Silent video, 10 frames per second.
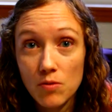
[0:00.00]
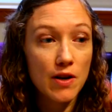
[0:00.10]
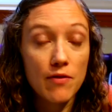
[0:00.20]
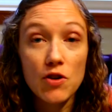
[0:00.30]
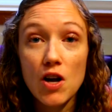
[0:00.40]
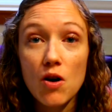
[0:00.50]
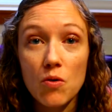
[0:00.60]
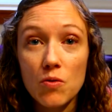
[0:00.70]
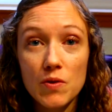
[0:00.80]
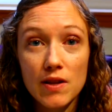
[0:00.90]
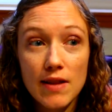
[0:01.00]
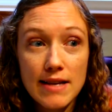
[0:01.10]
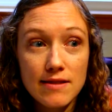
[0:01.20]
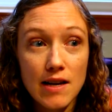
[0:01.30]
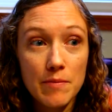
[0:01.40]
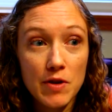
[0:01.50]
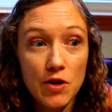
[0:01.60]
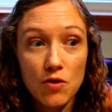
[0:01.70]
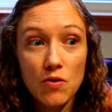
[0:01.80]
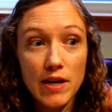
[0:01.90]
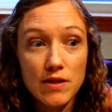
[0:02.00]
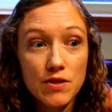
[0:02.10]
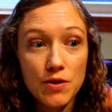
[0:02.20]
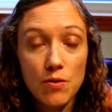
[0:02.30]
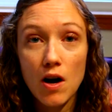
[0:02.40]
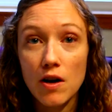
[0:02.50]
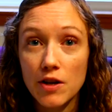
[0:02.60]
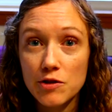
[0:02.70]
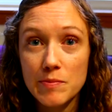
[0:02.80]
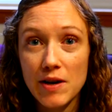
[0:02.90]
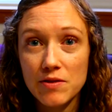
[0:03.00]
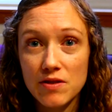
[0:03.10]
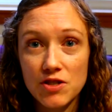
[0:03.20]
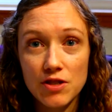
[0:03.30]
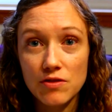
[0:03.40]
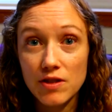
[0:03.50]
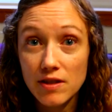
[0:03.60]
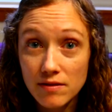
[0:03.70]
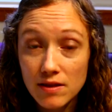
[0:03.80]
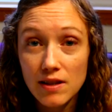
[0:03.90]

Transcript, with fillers: You never know the last time that you're going to hug your spouse and children.